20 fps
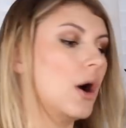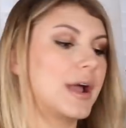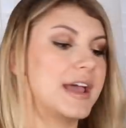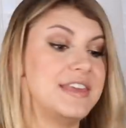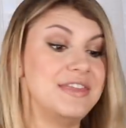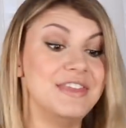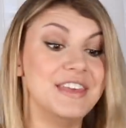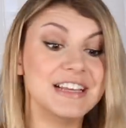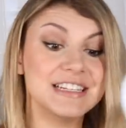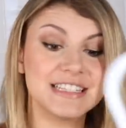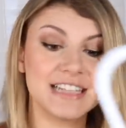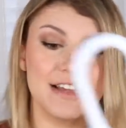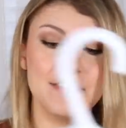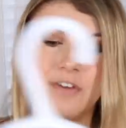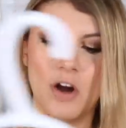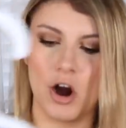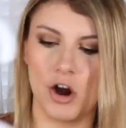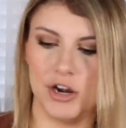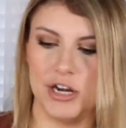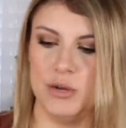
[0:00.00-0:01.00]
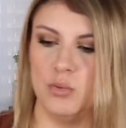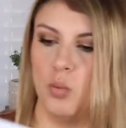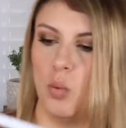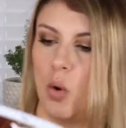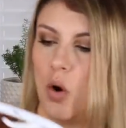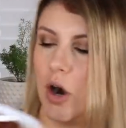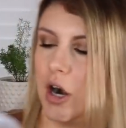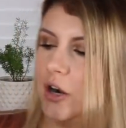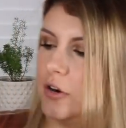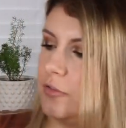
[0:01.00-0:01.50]
Okay, this I've already
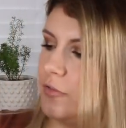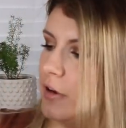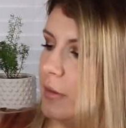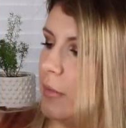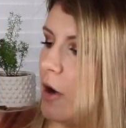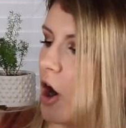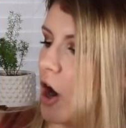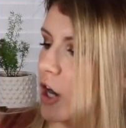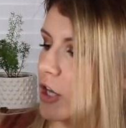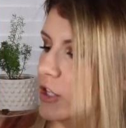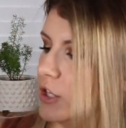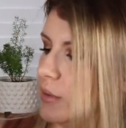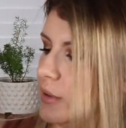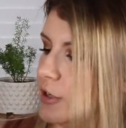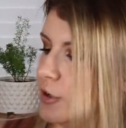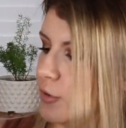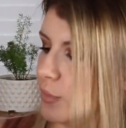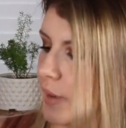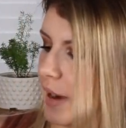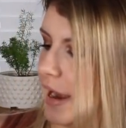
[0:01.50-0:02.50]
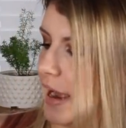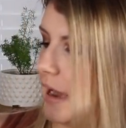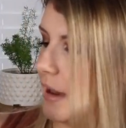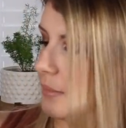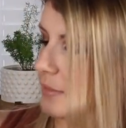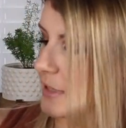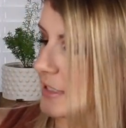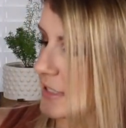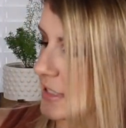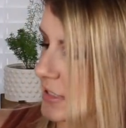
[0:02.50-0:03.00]
worn from Harlow and
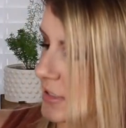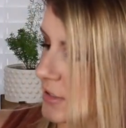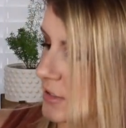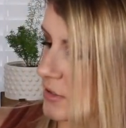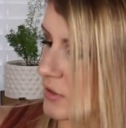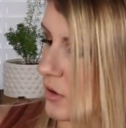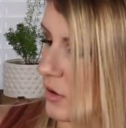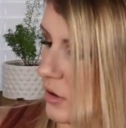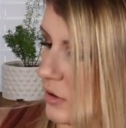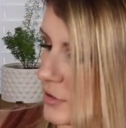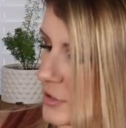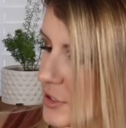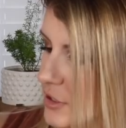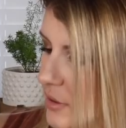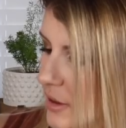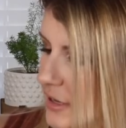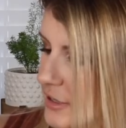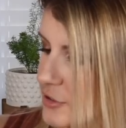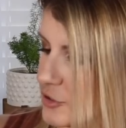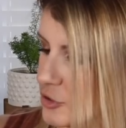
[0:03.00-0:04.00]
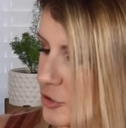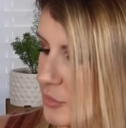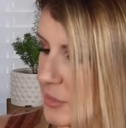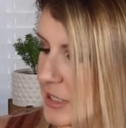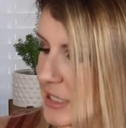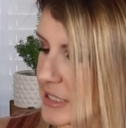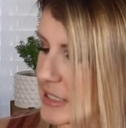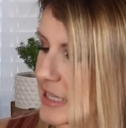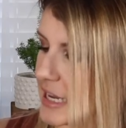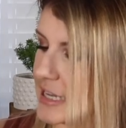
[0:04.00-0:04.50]
Graham. This is also, I assume,
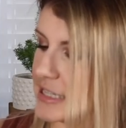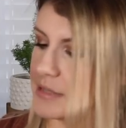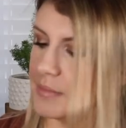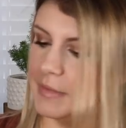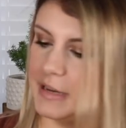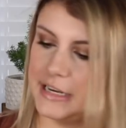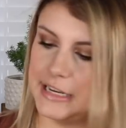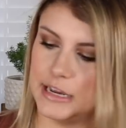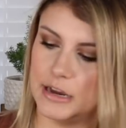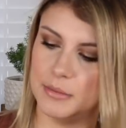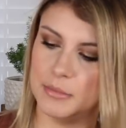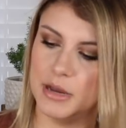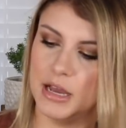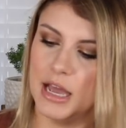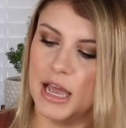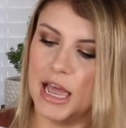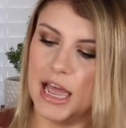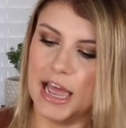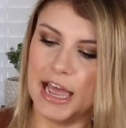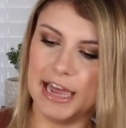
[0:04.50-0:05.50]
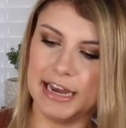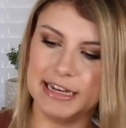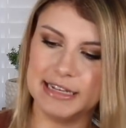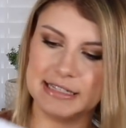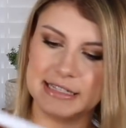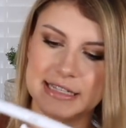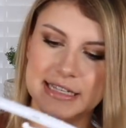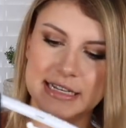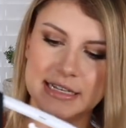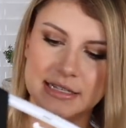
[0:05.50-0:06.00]
in a size medium. It
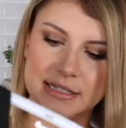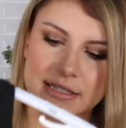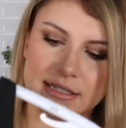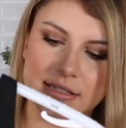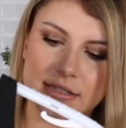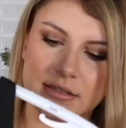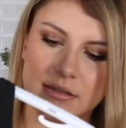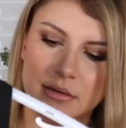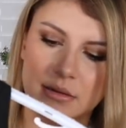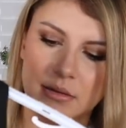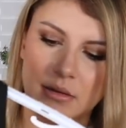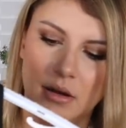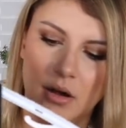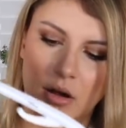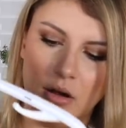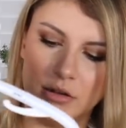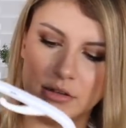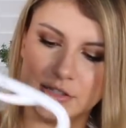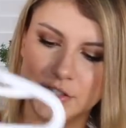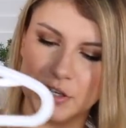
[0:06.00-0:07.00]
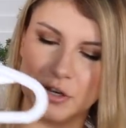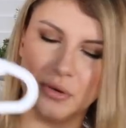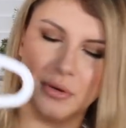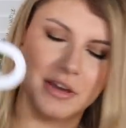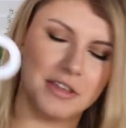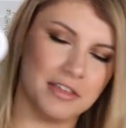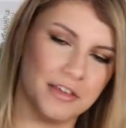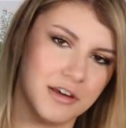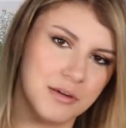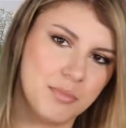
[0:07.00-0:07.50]
is this, also,
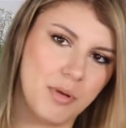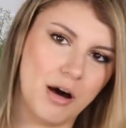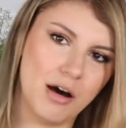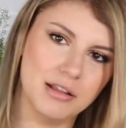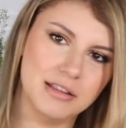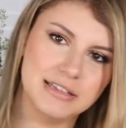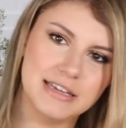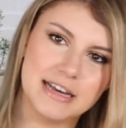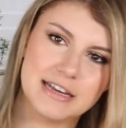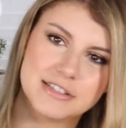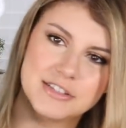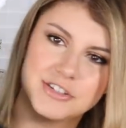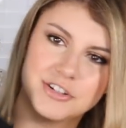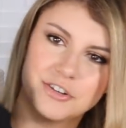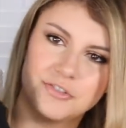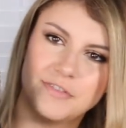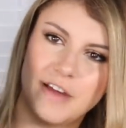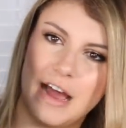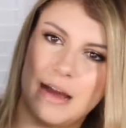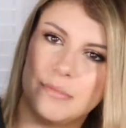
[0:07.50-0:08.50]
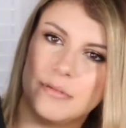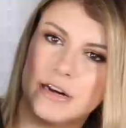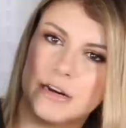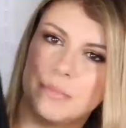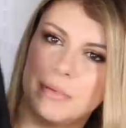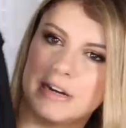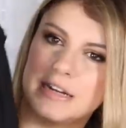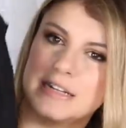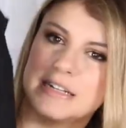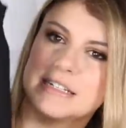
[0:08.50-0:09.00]
I think polyester fabric,
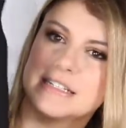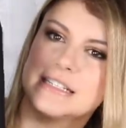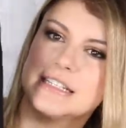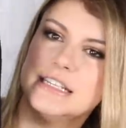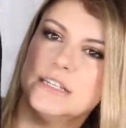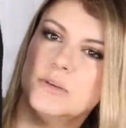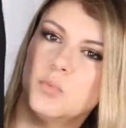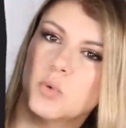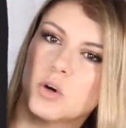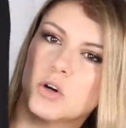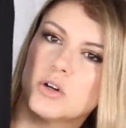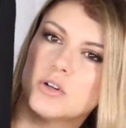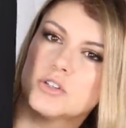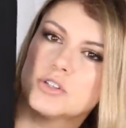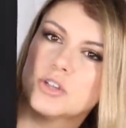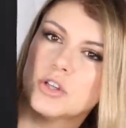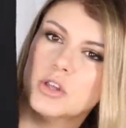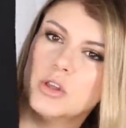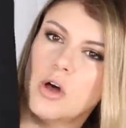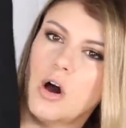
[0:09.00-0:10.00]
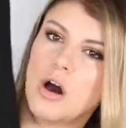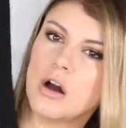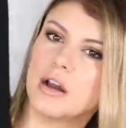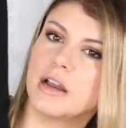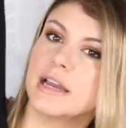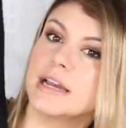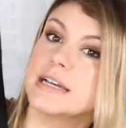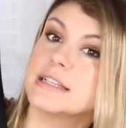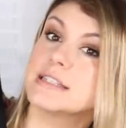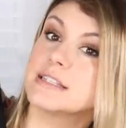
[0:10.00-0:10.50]
but it is the world's
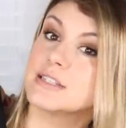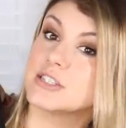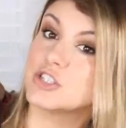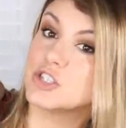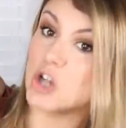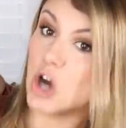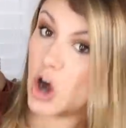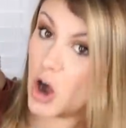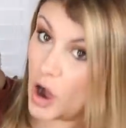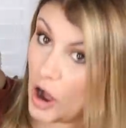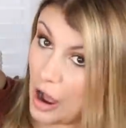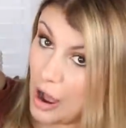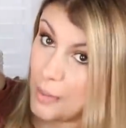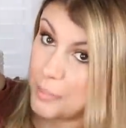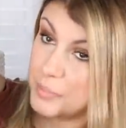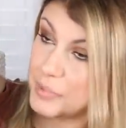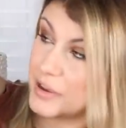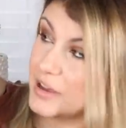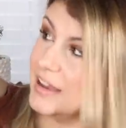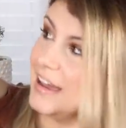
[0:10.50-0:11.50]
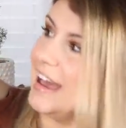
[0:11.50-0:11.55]
longest top